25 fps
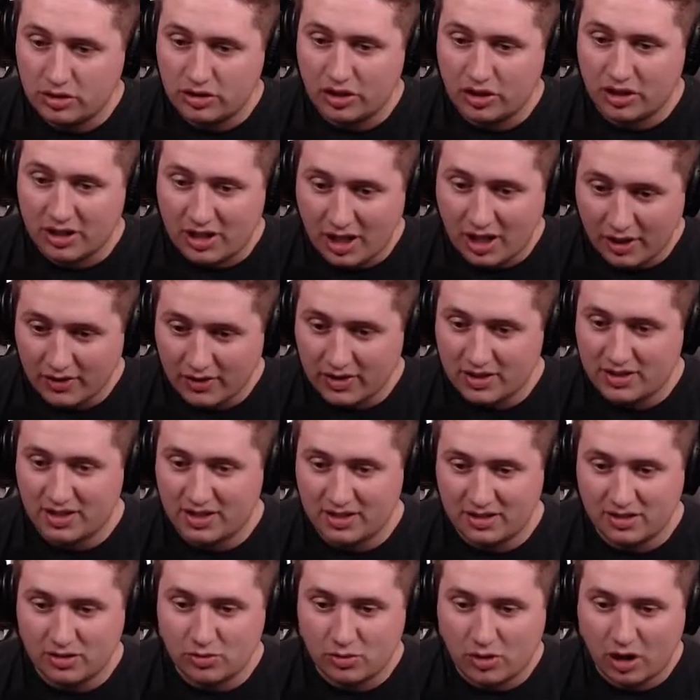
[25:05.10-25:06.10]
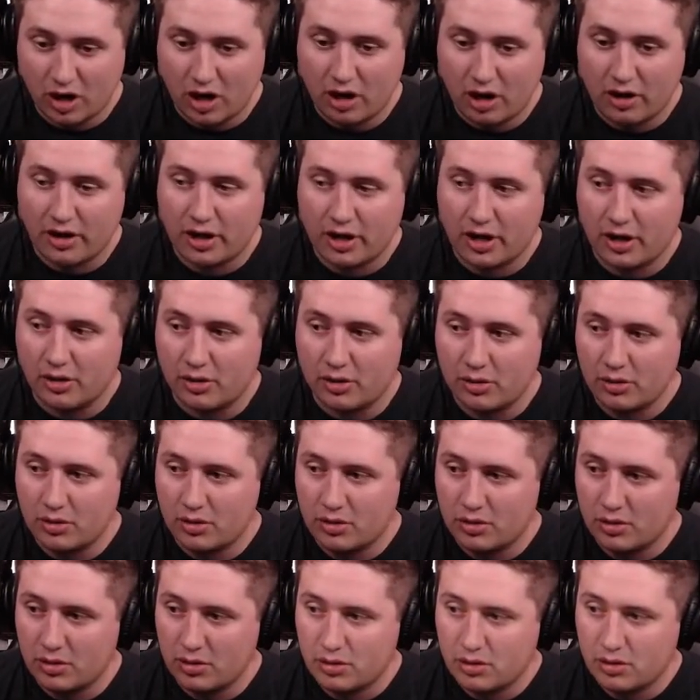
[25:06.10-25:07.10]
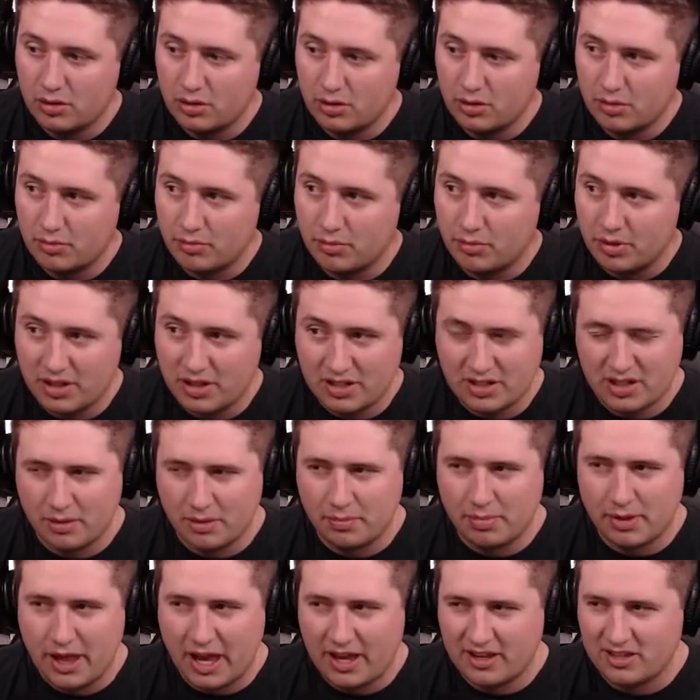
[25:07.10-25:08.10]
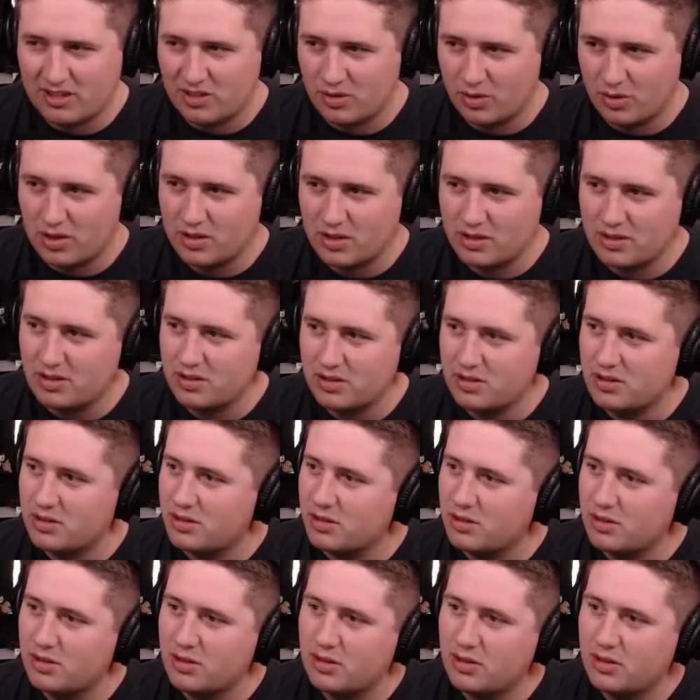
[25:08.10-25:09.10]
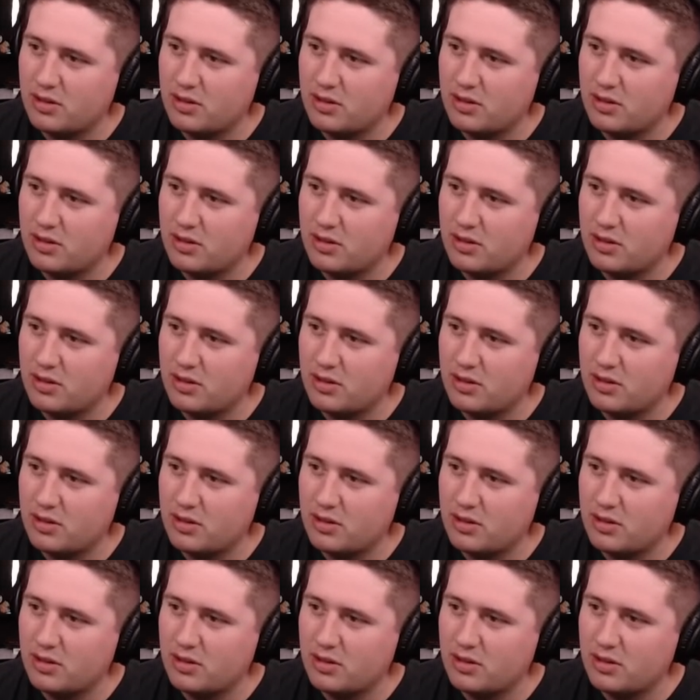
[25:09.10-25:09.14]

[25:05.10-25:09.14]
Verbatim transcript: She's going to give us this Lucario. But is it a Blastoise?